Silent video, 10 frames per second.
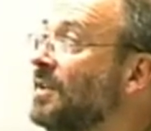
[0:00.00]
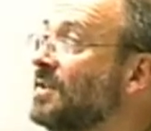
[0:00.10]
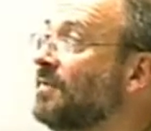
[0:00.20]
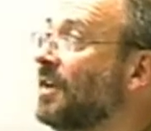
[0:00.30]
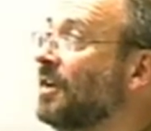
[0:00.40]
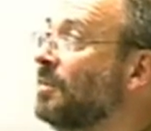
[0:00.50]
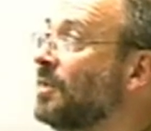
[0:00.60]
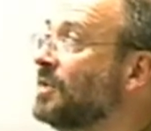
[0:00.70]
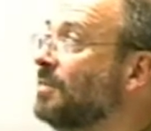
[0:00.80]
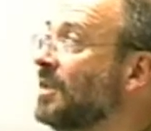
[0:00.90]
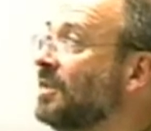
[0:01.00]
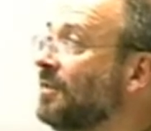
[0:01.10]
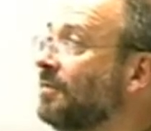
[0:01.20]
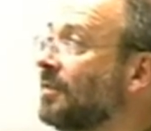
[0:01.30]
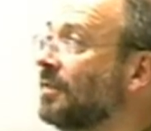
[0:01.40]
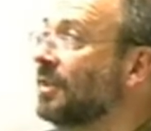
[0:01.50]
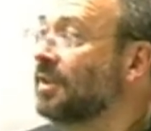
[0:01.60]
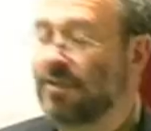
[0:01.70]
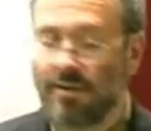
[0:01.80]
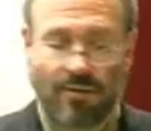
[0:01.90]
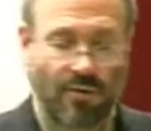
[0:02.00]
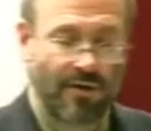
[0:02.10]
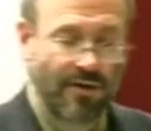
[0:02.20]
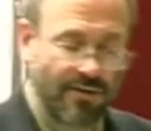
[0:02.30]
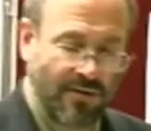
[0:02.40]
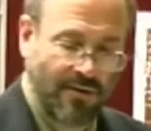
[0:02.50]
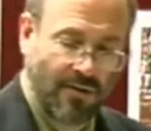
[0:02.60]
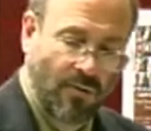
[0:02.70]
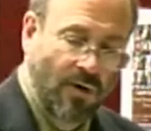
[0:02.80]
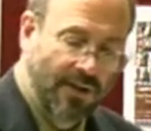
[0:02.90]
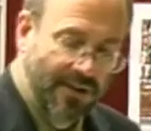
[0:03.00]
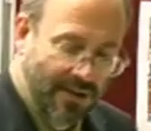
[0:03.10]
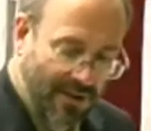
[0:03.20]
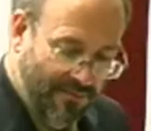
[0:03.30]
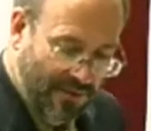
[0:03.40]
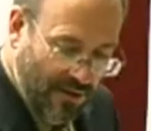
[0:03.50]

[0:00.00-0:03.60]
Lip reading: of these variables may differ according to the qualitative